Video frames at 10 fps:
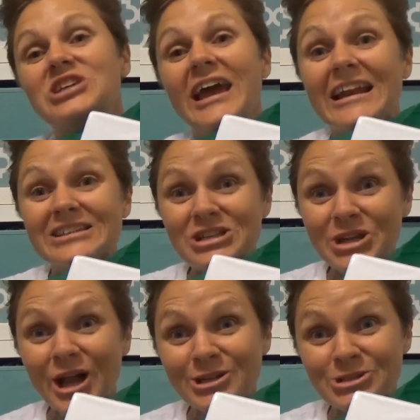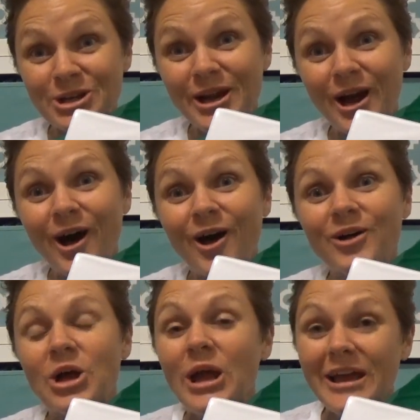It is a Dollar Tree haul.
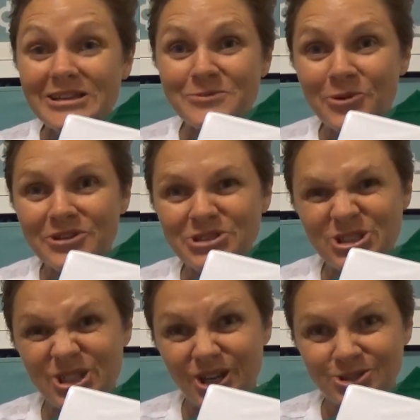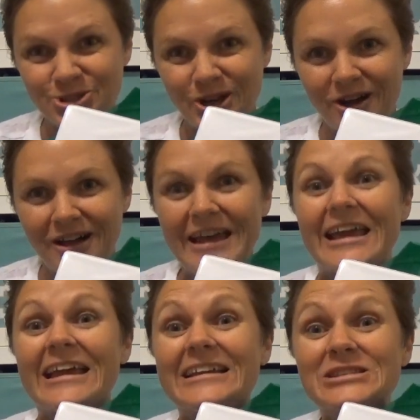It's more than just a Dollar Tree haul.
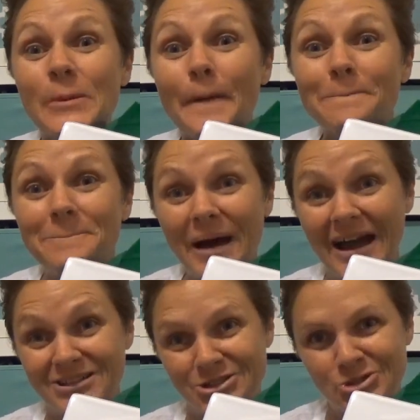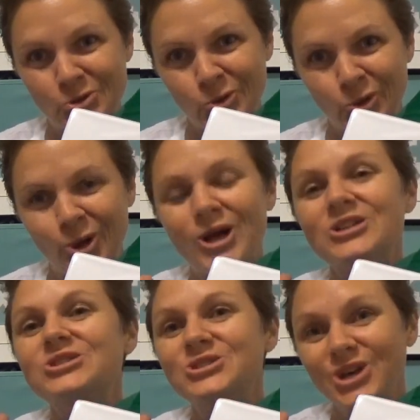It is back to school
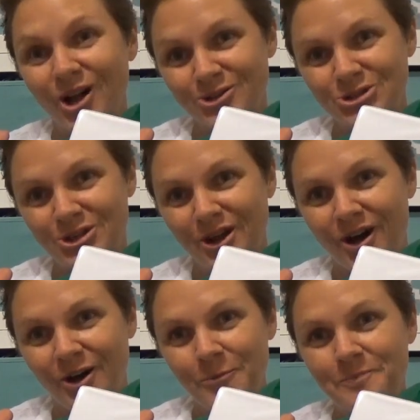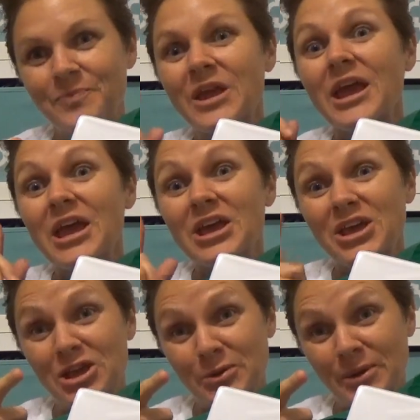Dollar Tree haul.
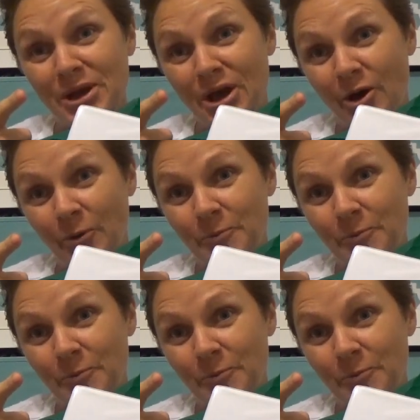Here we go.